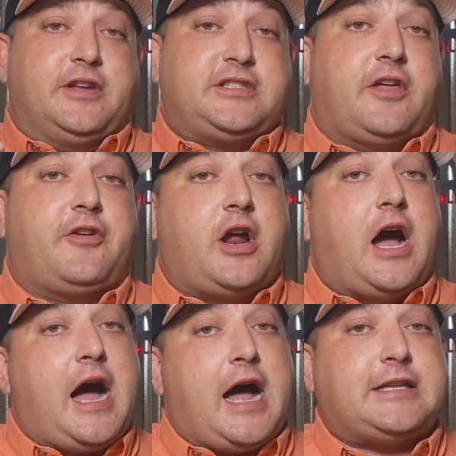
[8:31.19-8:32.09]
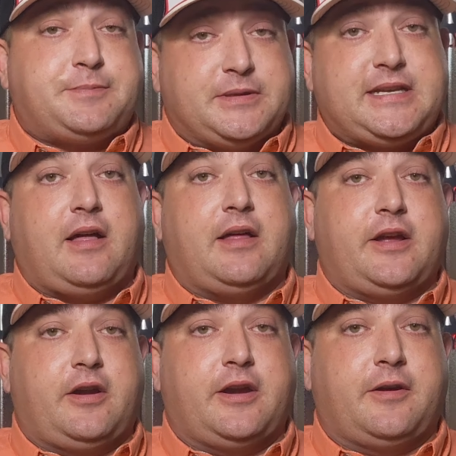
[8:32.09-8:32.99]
Southern Hospitality
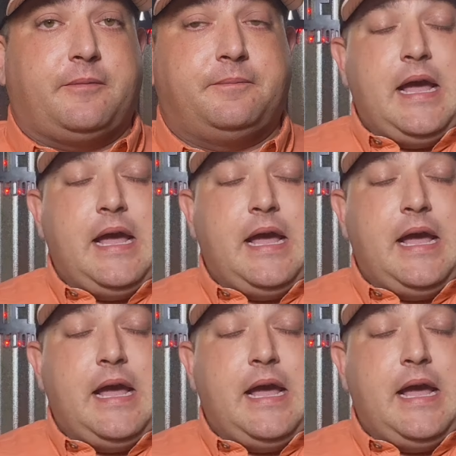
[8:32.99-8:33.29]
on here.